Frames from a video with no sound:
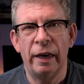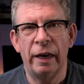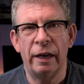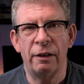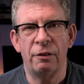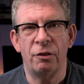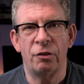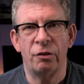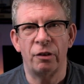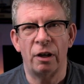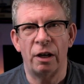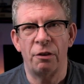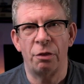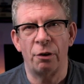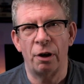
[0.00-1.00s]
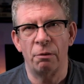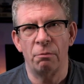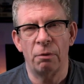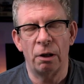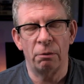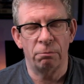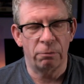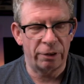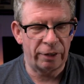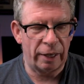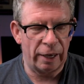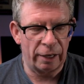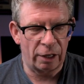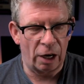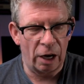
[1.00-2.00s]
And I thought, well, what
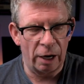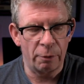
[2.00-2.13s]
the heck?